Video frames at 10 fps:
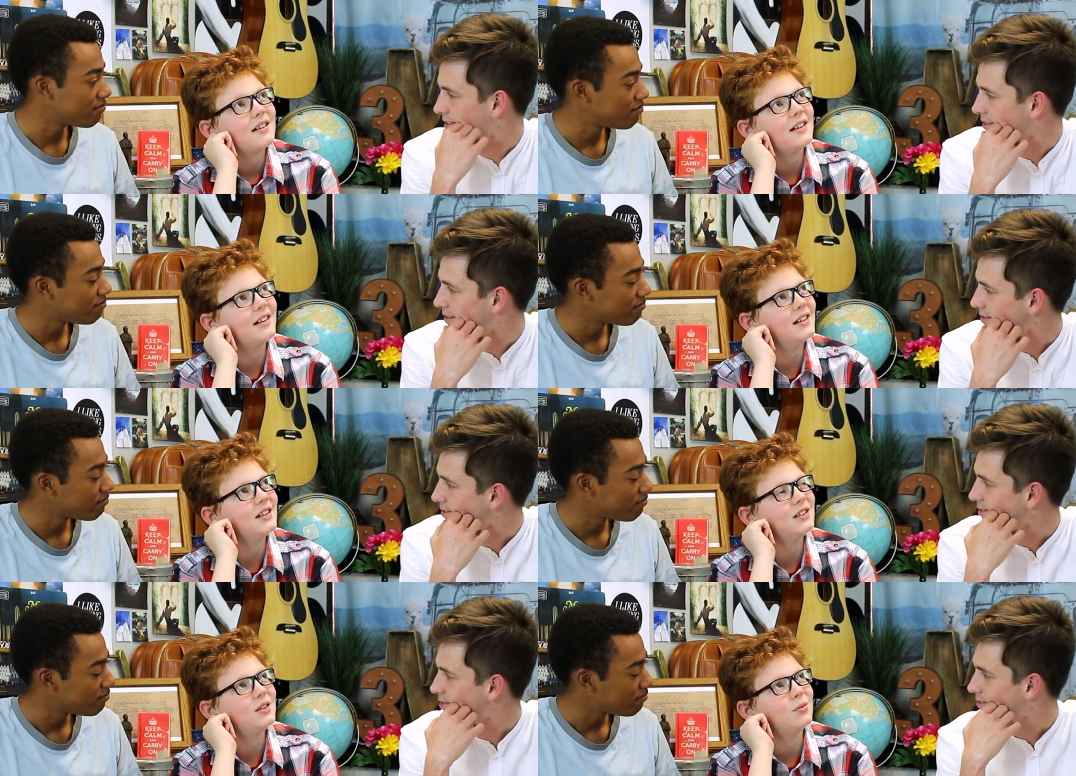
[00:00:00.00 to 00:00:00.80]

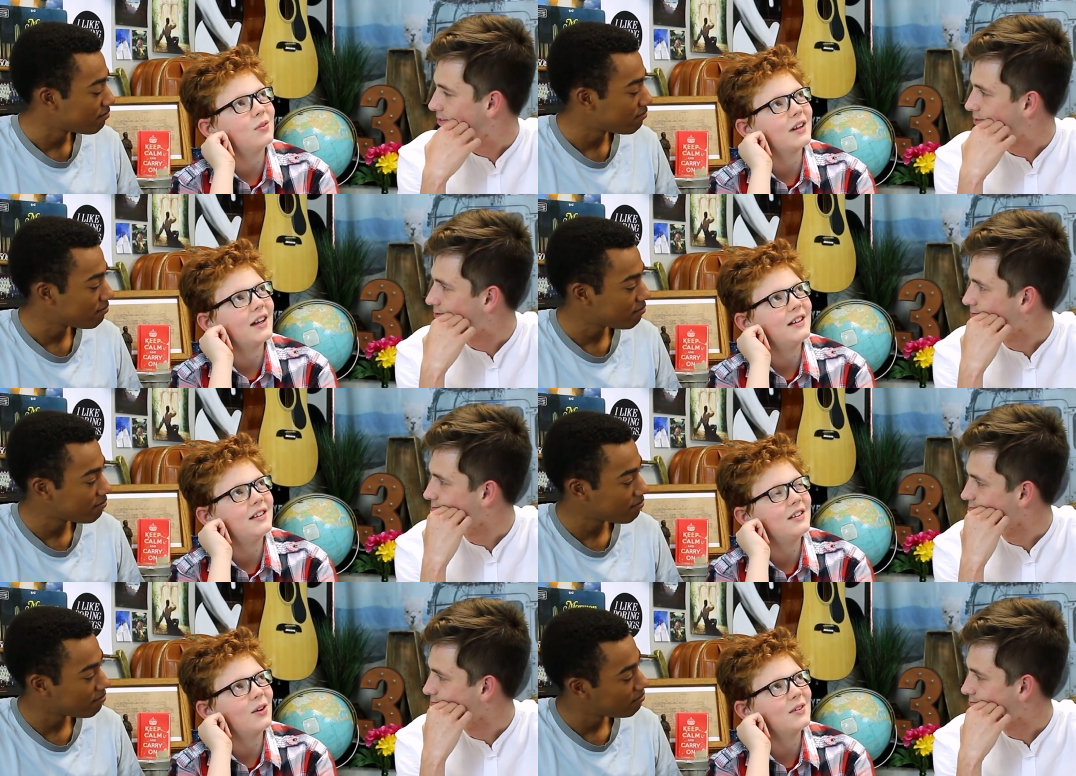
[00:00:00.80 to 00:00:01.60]
Speaker 1: Cause when I
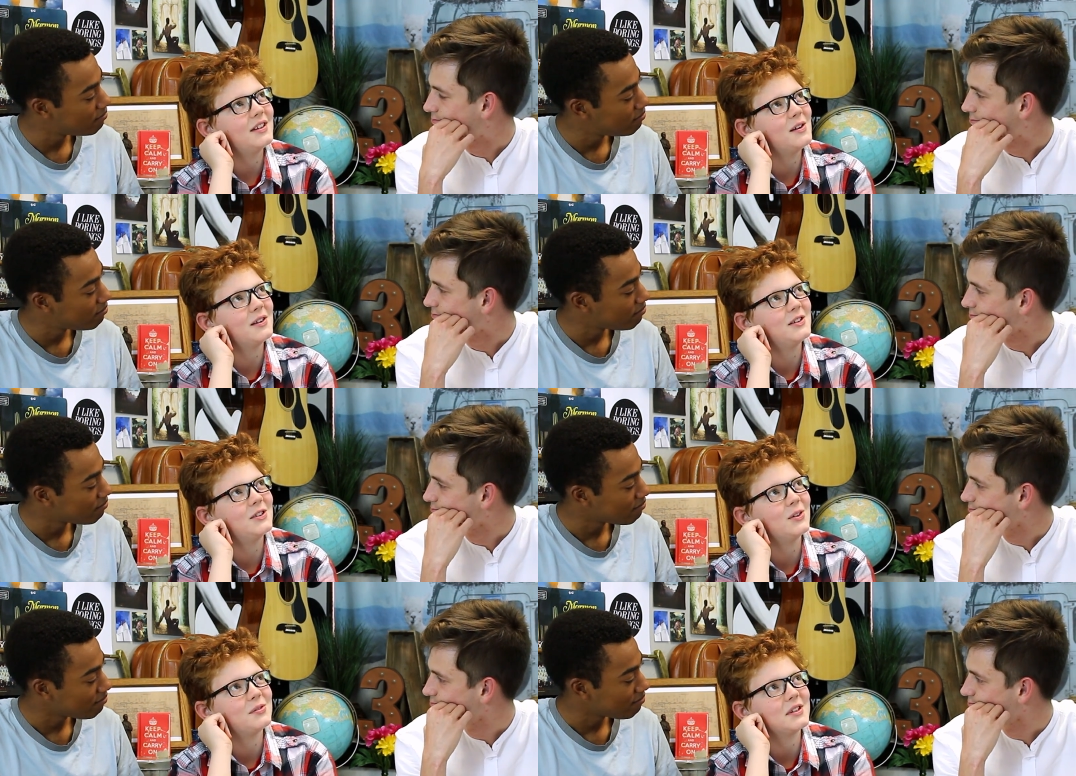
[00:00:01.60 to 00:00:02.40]
don't tell the
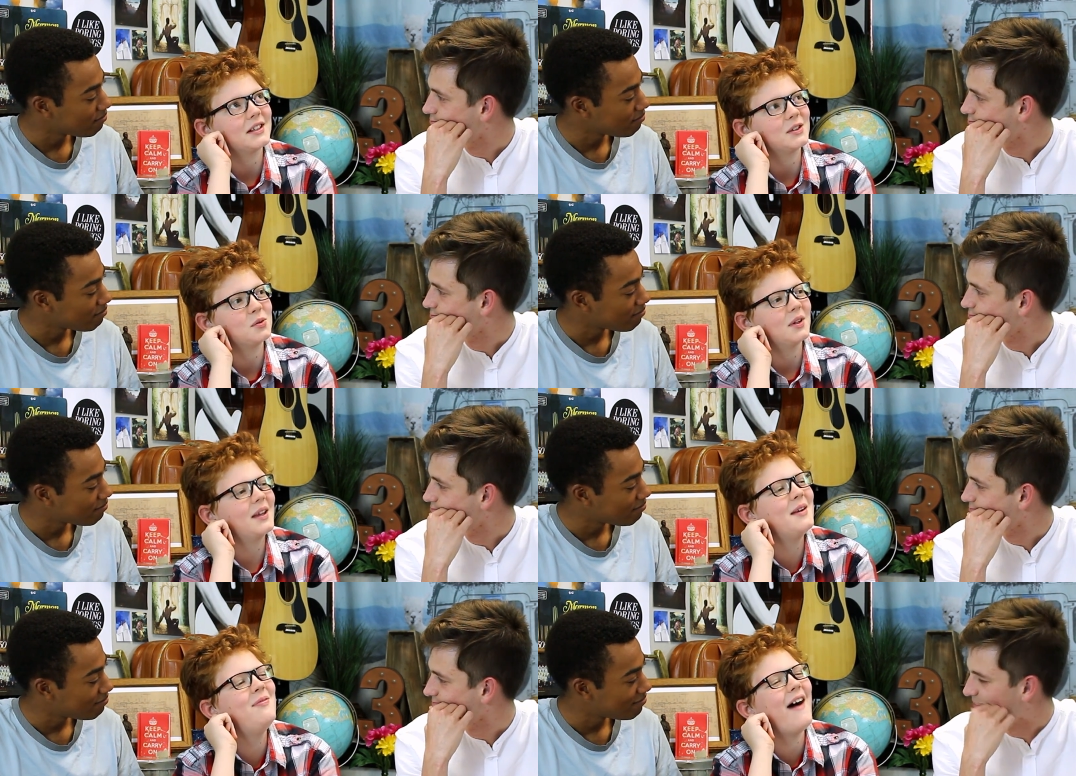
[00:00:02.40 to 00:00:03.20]
truth, she gets really